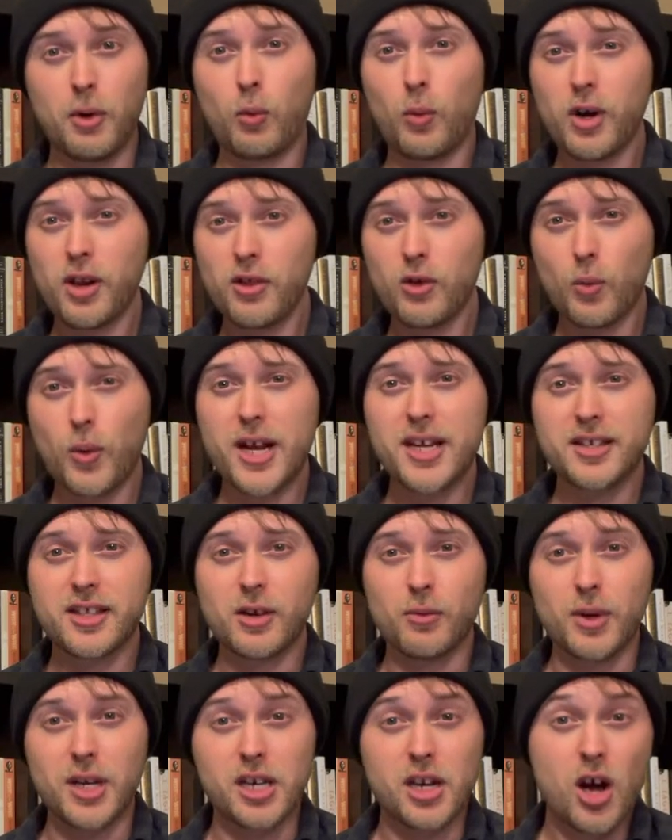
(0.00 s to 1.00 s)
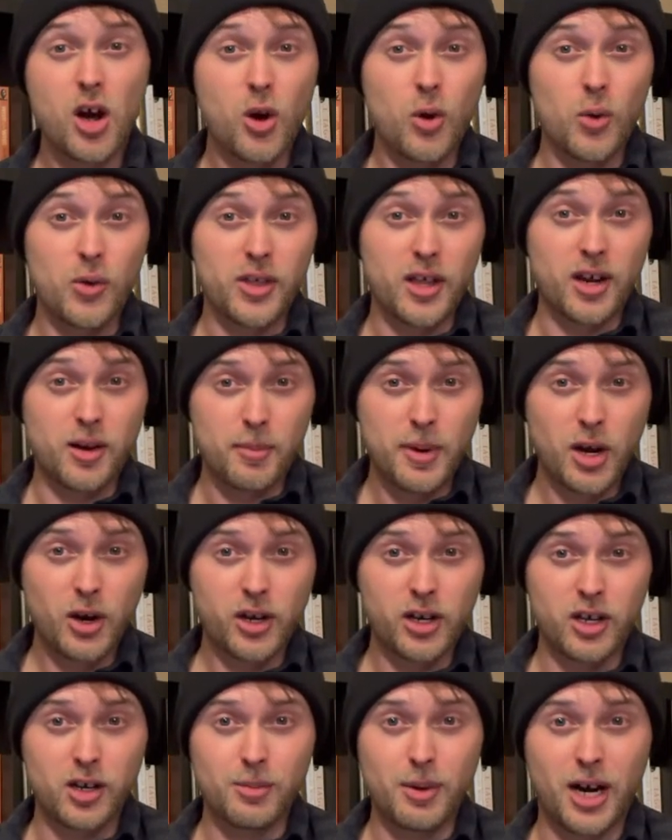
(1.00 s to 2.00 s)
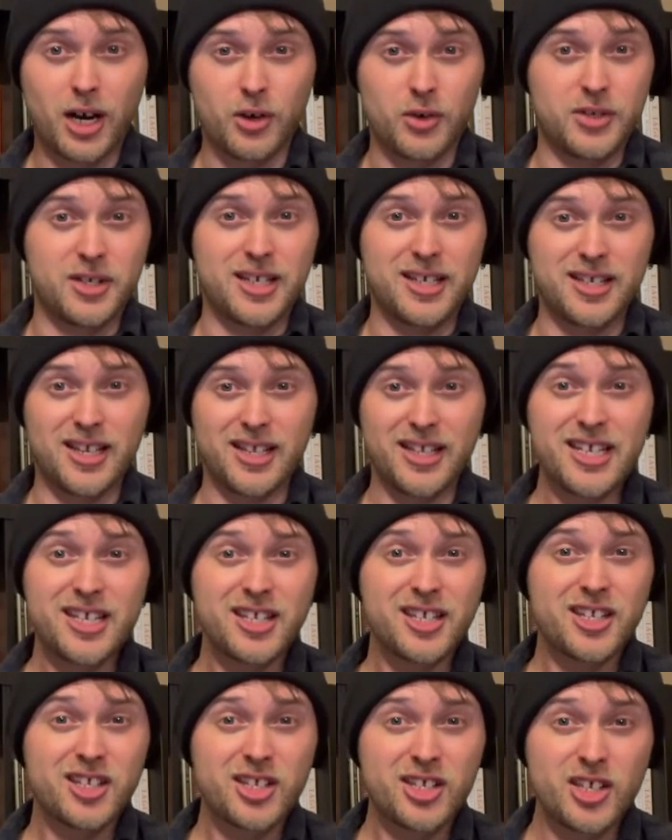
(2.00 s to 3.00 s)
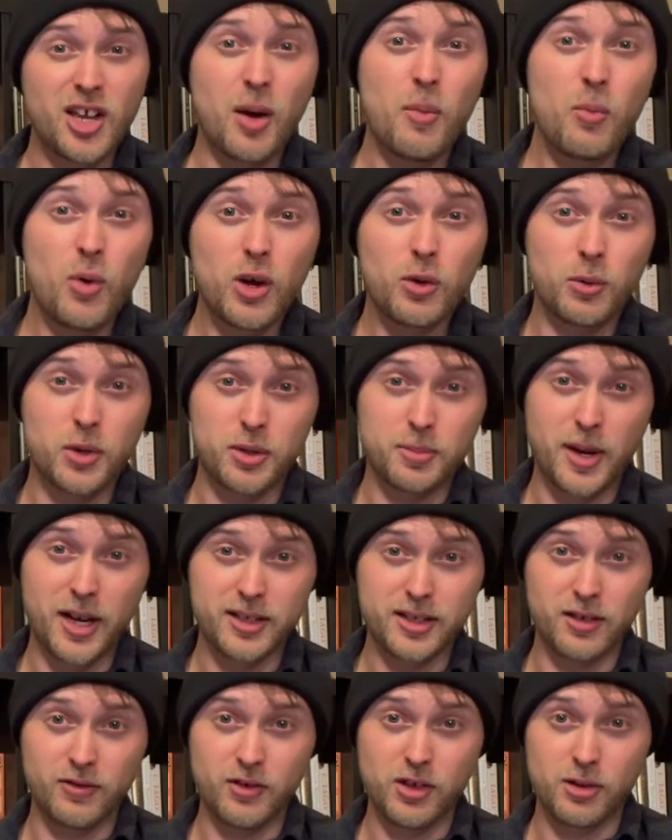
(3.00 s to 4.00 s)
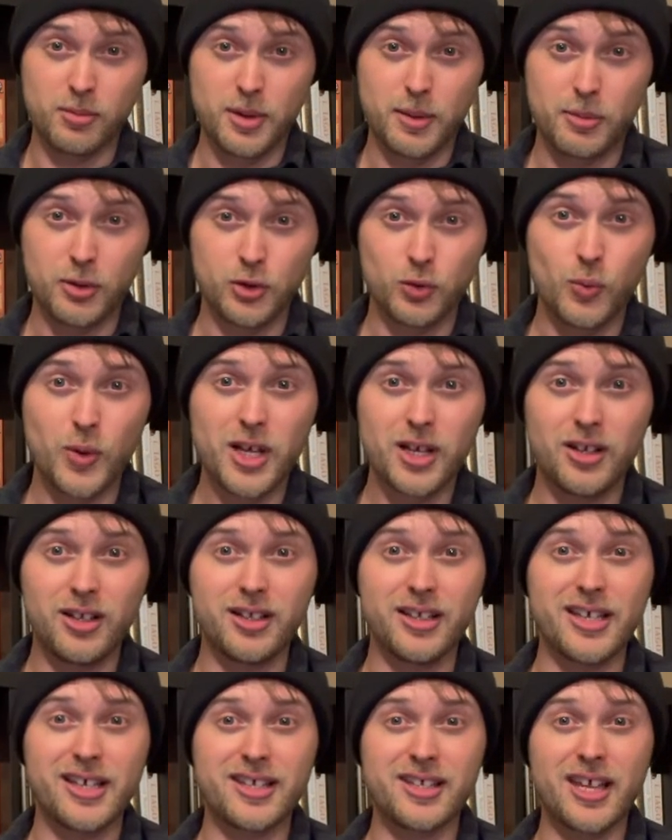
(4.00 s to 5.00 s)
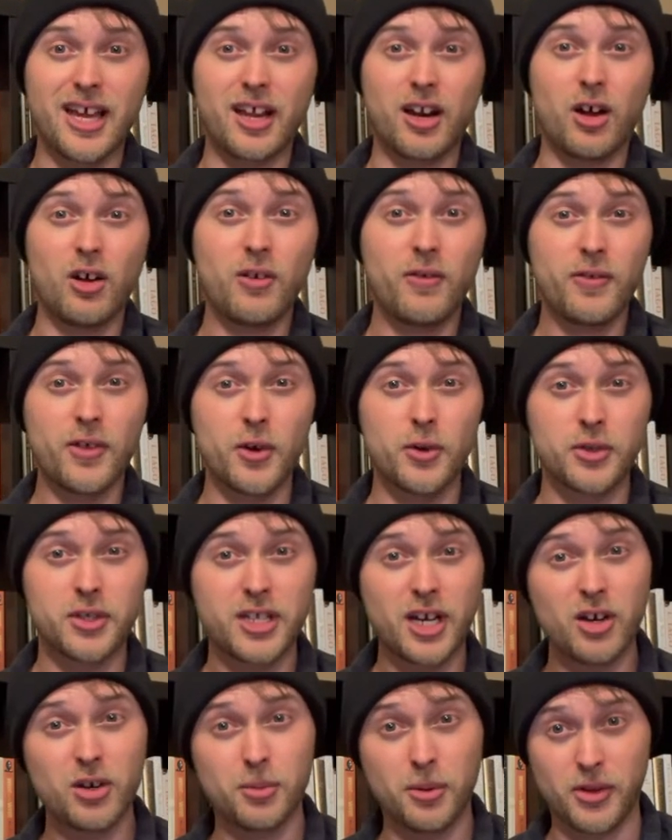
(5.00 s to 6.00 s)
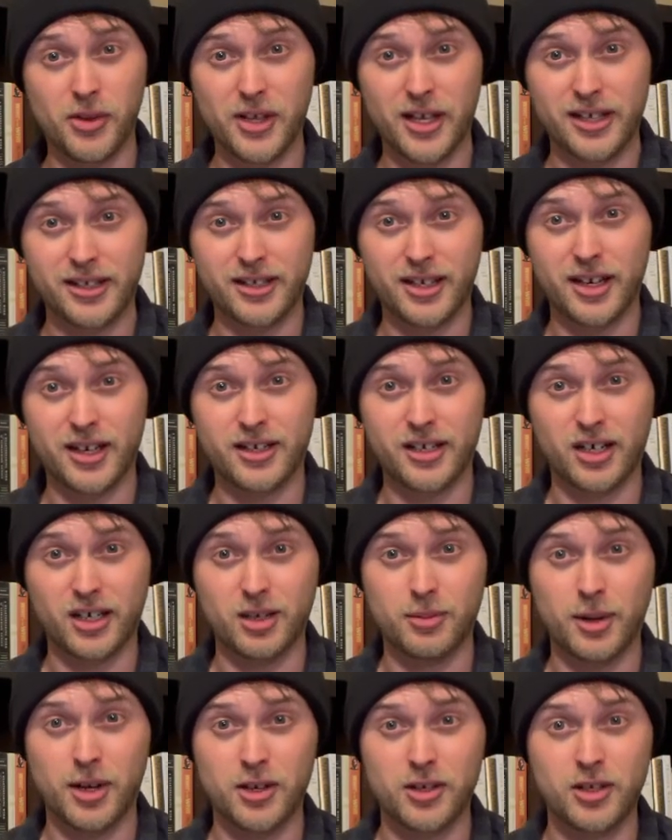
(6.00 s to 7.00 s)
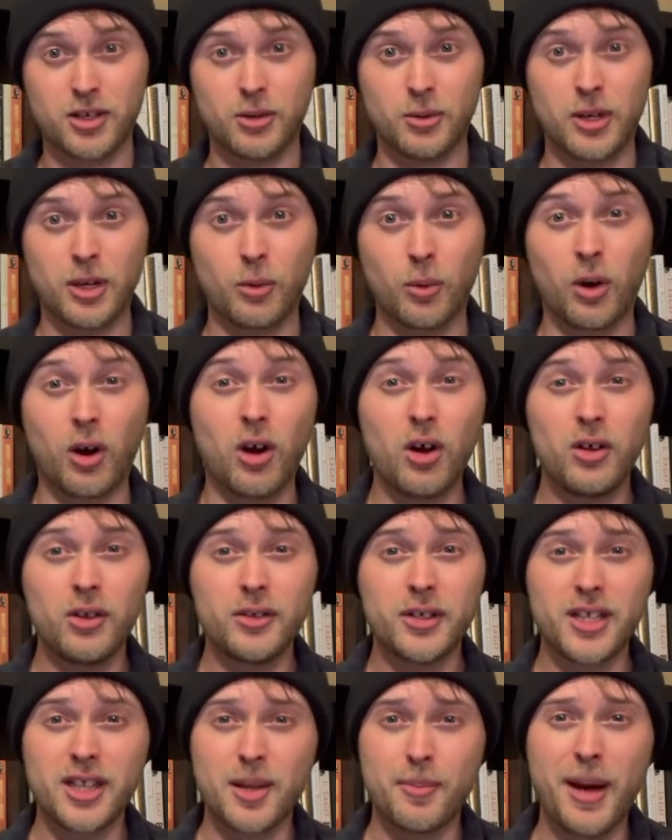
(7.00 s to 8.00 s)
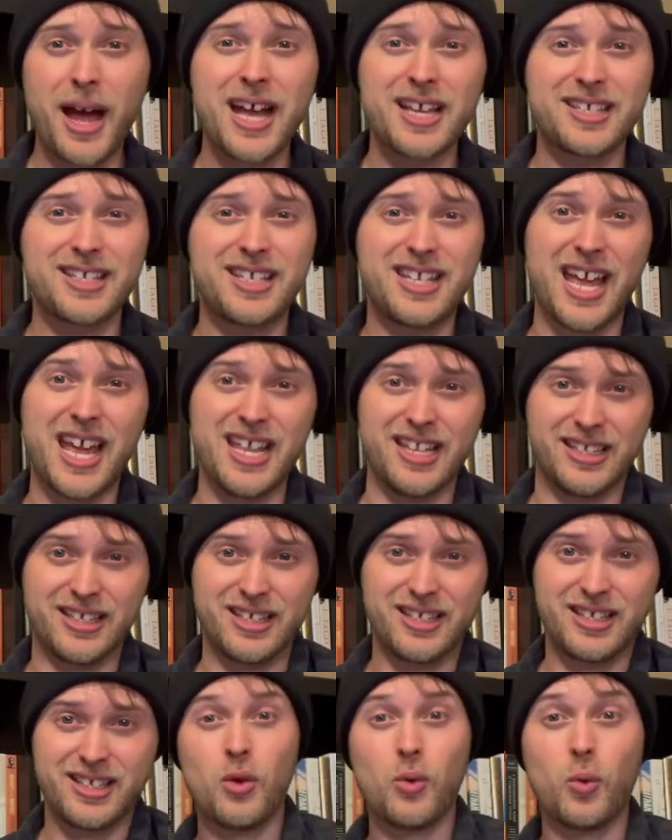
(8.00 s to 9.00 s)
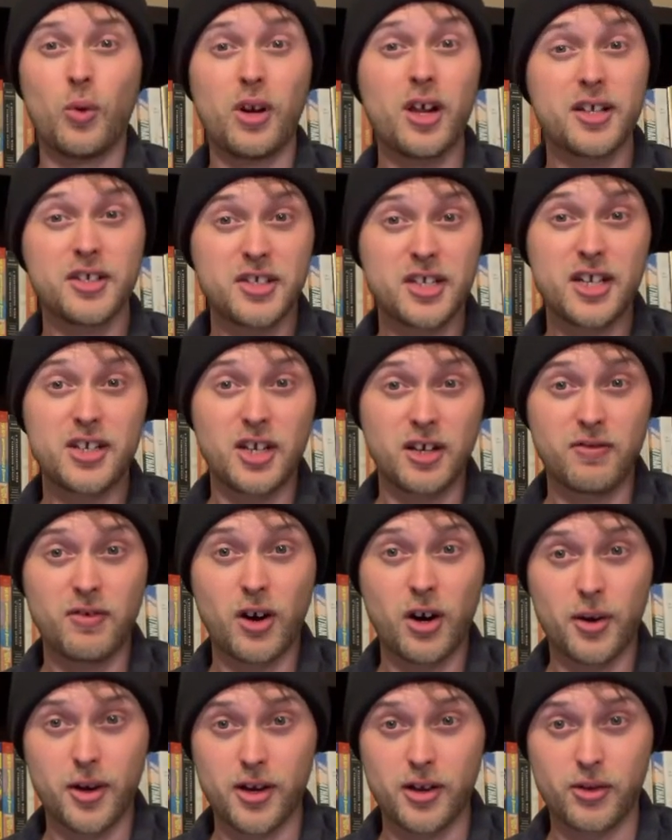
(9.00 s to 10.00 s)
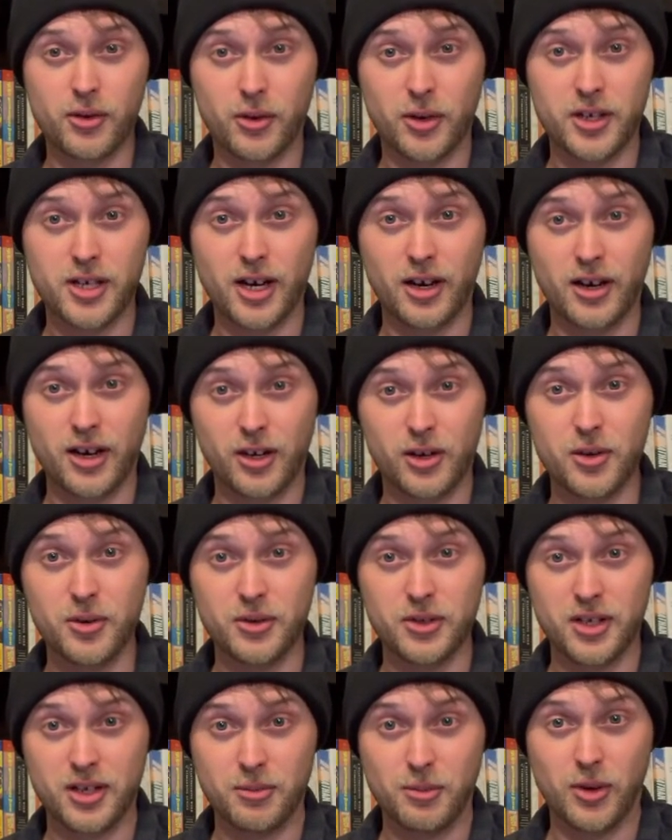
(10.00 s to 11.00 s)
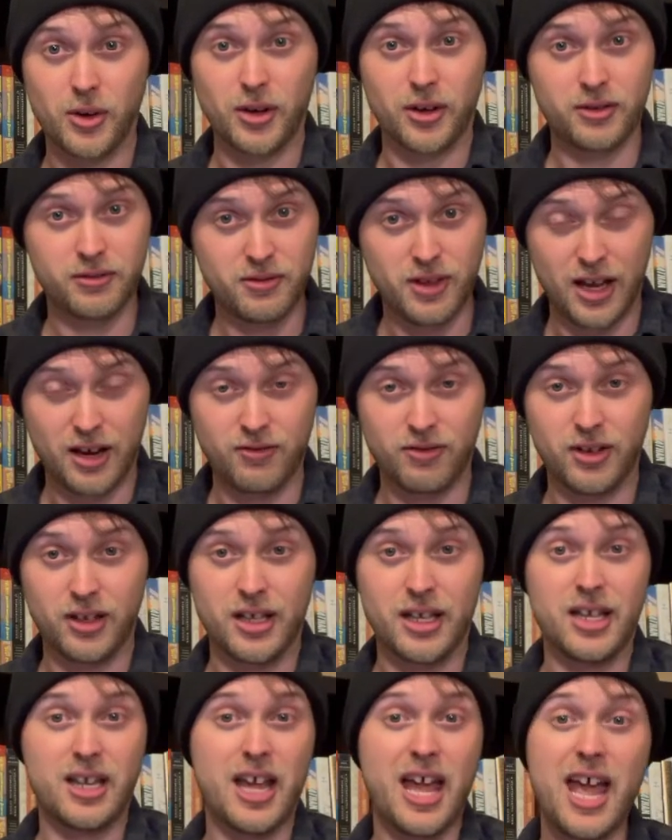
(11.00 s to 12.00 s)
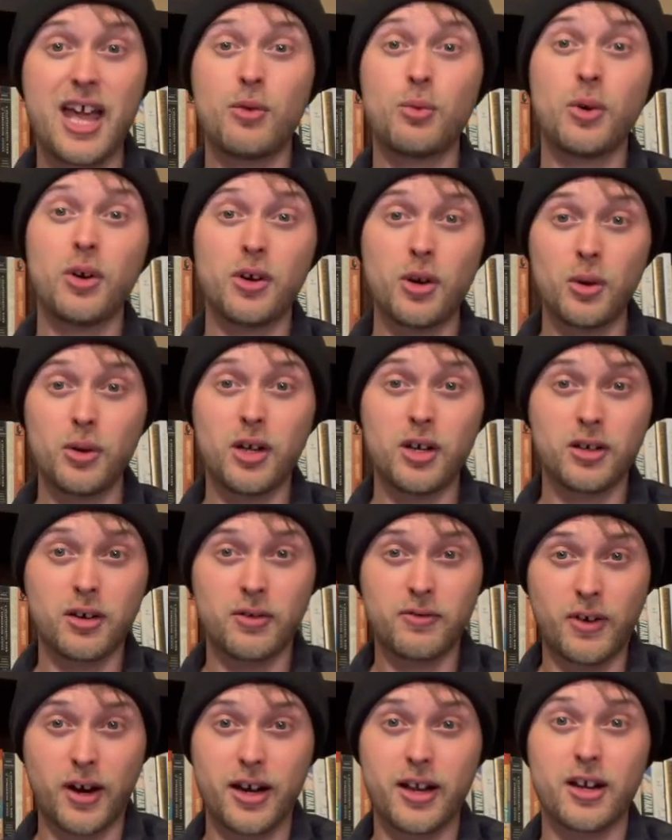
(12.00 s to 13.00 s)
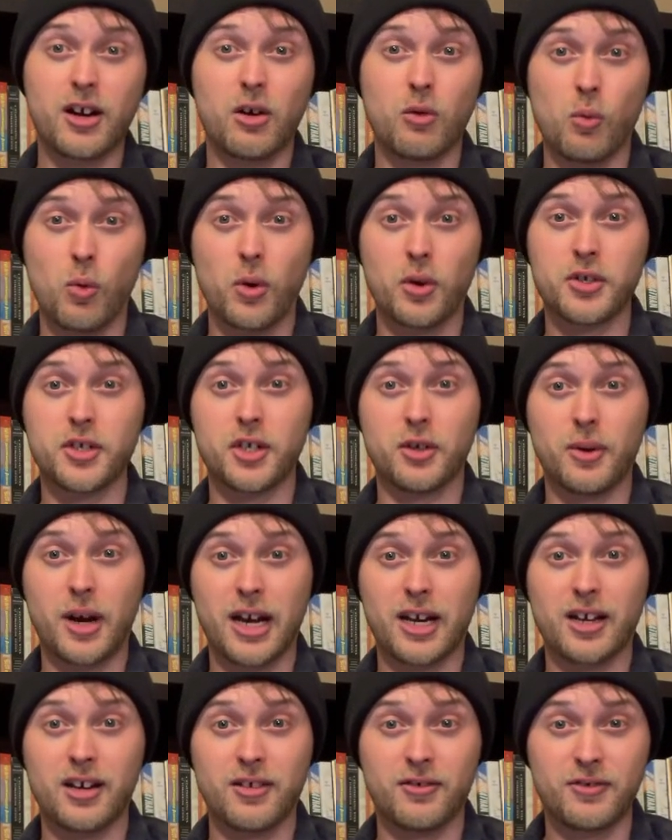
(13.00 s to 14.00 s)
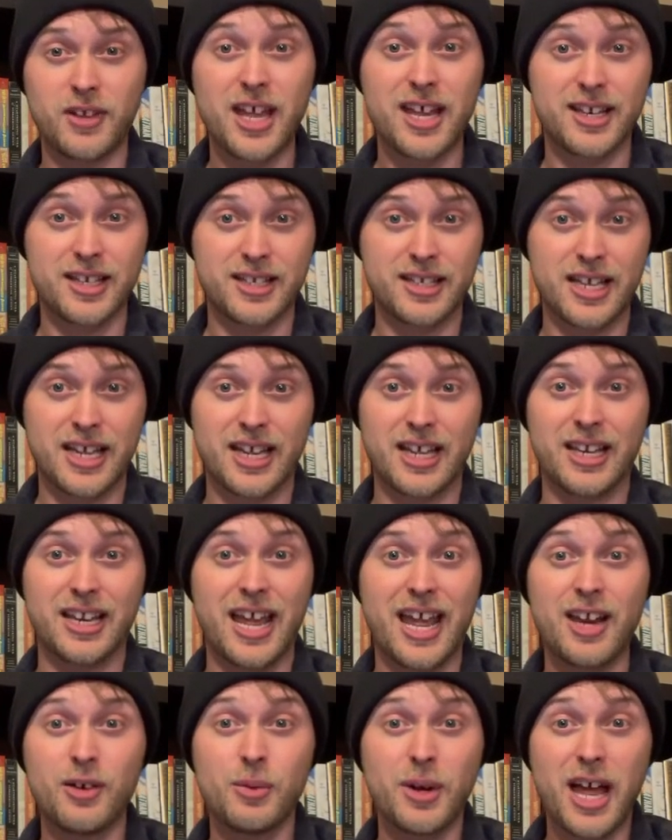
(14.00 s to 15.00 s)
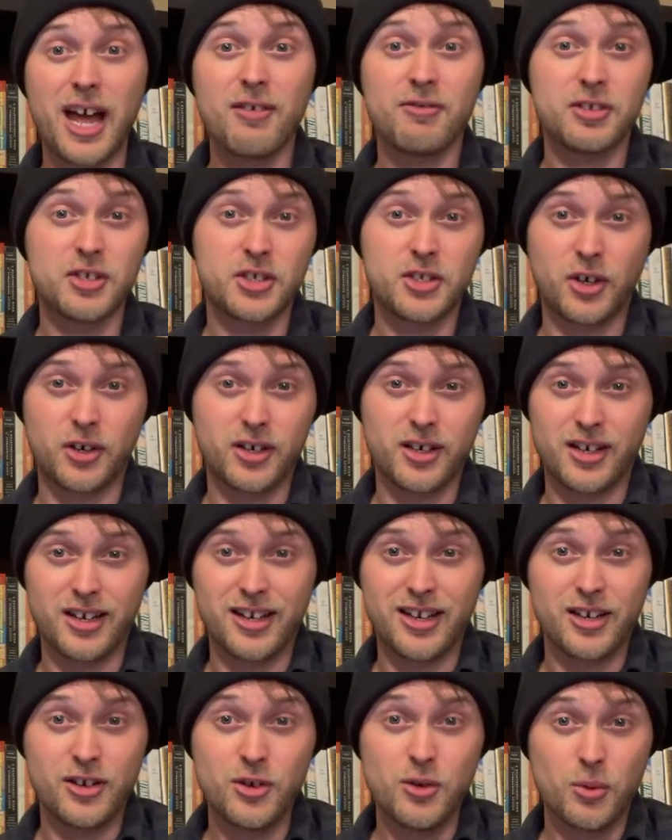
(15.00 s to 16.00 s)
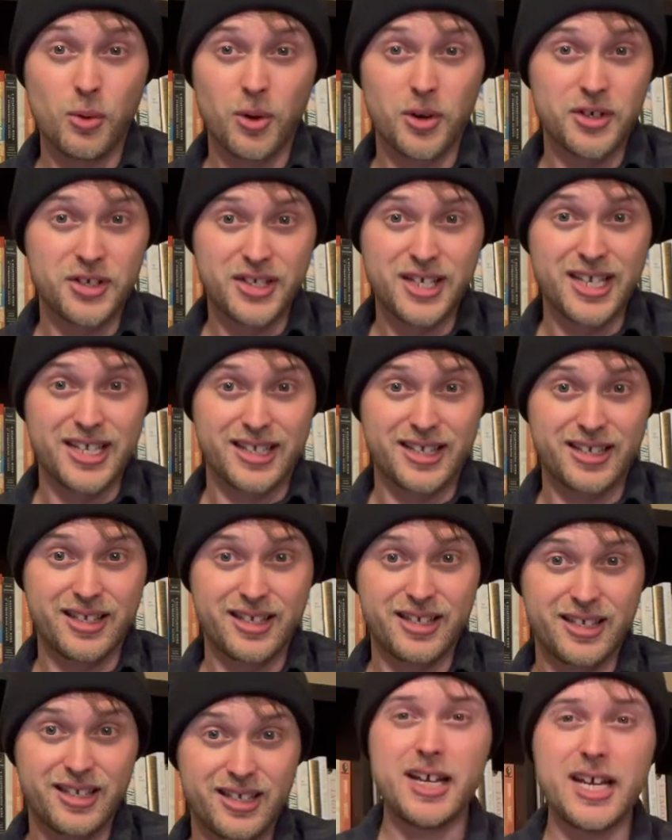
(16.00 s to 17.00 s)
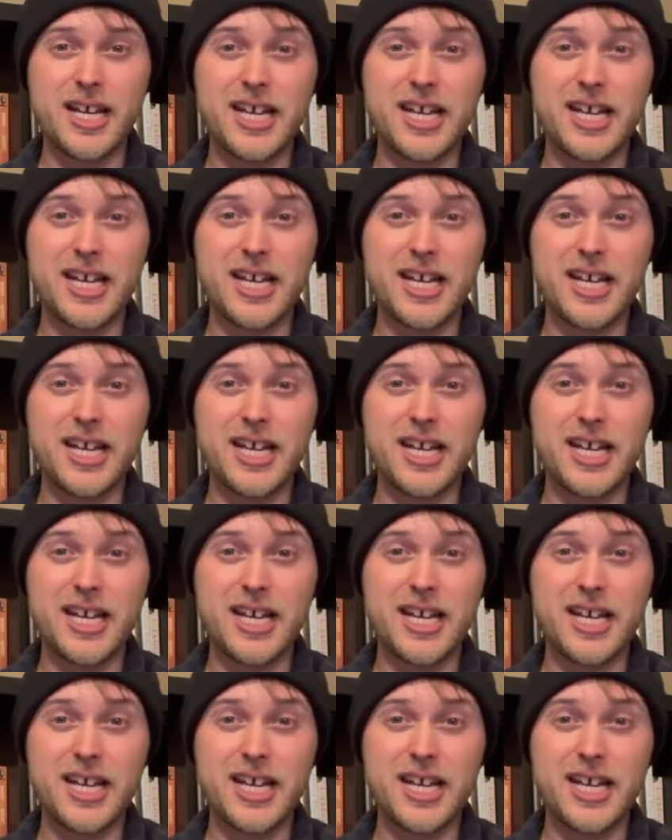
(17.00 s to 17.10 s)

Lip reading: But one of the ways that we know that American democracy is at least somewhat responsive to the people's will is that all those terrible things that I talked about us doing were all in the past tense. We're not staging far-right authoritarian coups anymore, thankfully, and we're no longer fighting our wars in Iraq and Afghanistan, and we haven't started any new wars since.